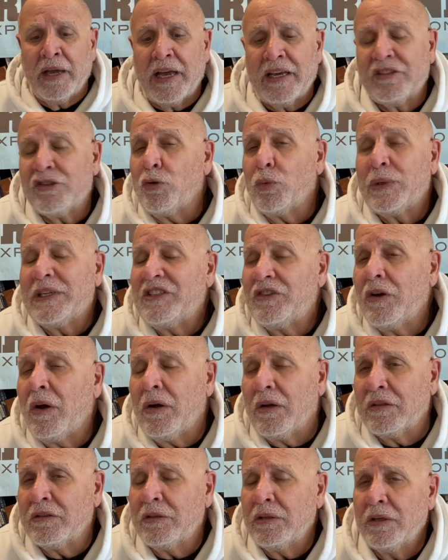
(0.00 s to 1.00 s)
As a
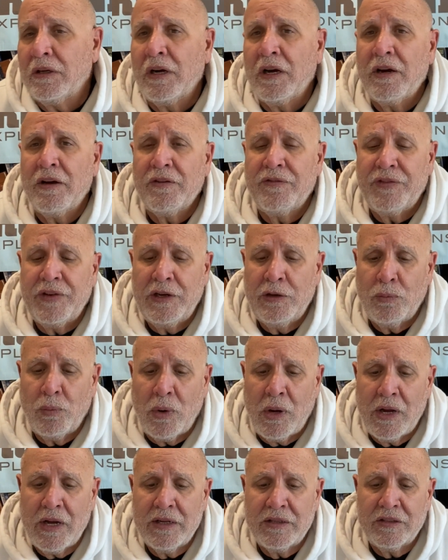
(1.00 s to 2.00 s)
result of
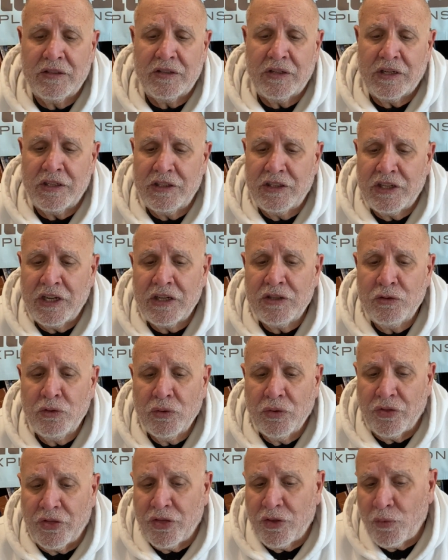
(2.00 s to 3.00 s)
Iran's
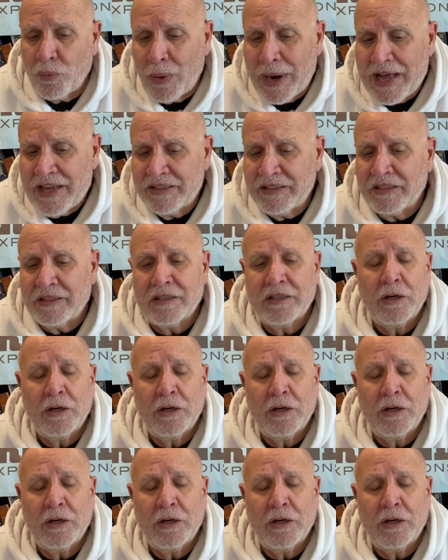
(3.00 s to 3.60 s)
continual threats,